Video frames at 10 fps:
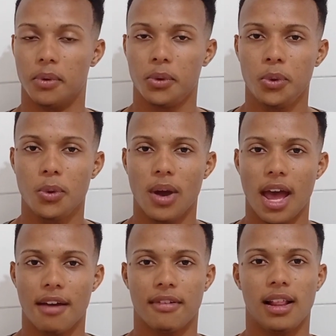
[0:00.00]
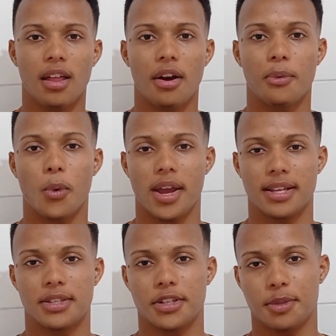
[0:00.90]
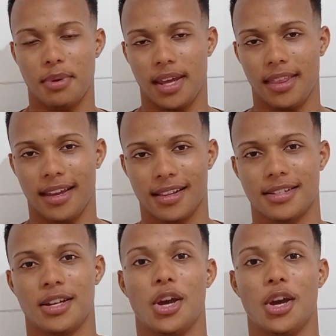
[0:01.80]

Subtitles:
You have a lot of ways to speak in English.